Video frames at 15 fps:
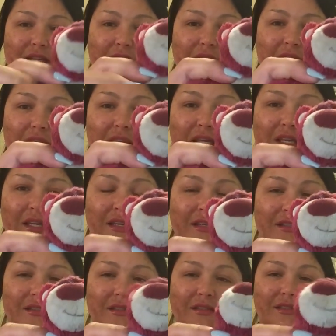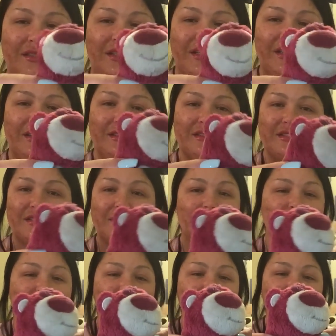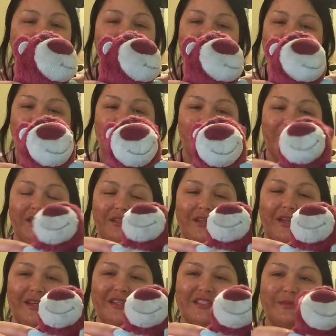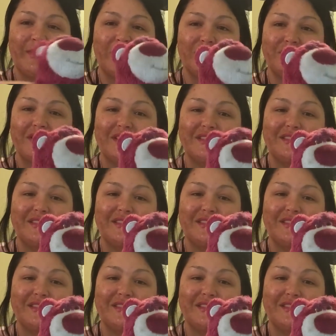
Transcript: He is very clean and he smells